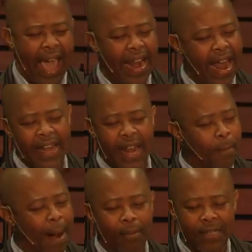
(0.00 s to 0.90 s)
And the
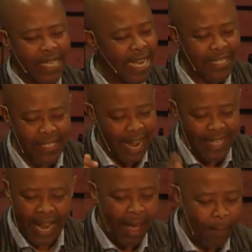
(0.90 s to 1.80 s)
Bible says
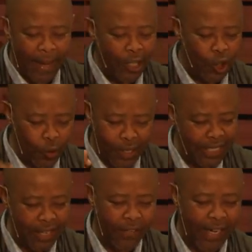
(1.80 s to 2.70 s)
that happened
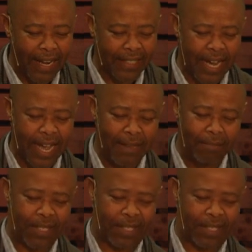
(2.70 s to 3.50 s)
during difficult times.